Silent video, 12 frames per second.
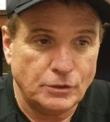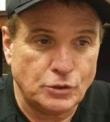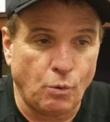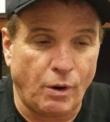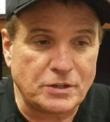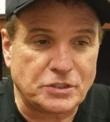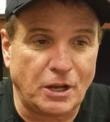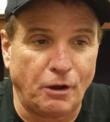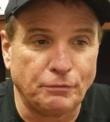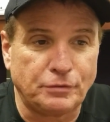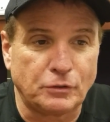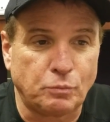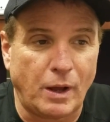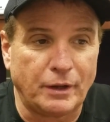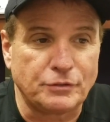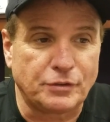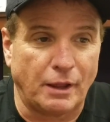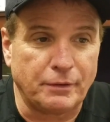To ourselves as well
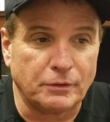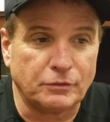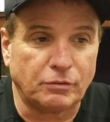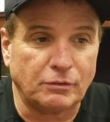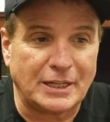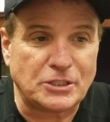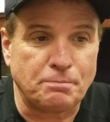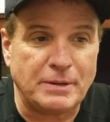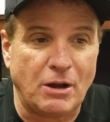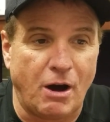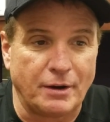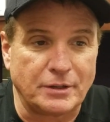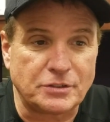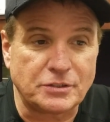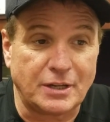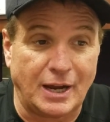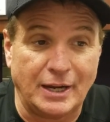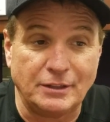as others, let's be
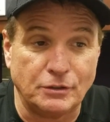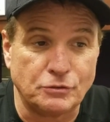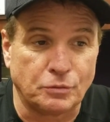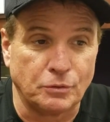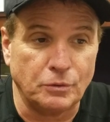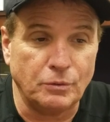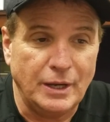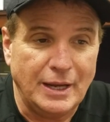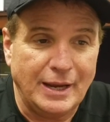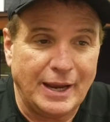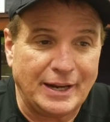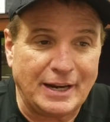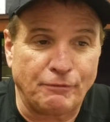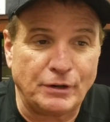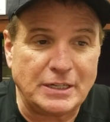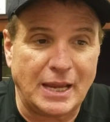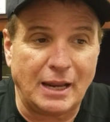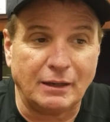honest, kind, and true, and
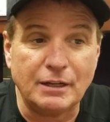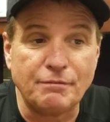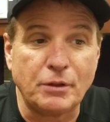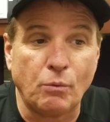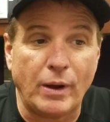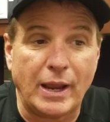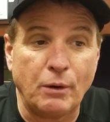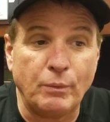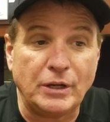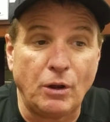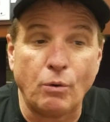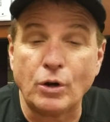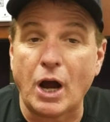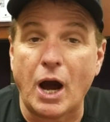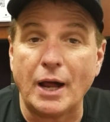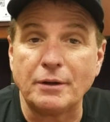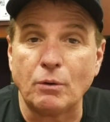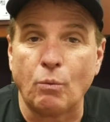every day live the way we know
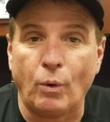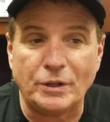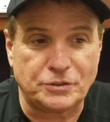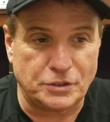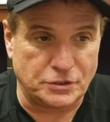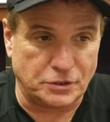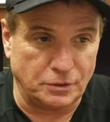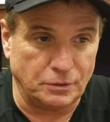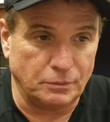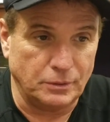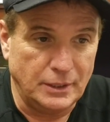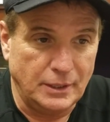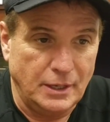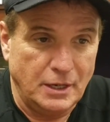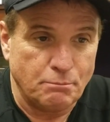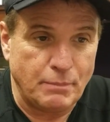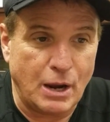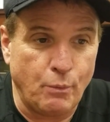God wants us to.
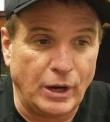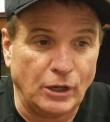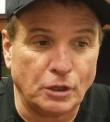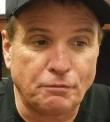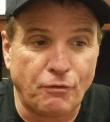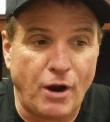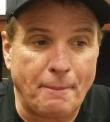May we look for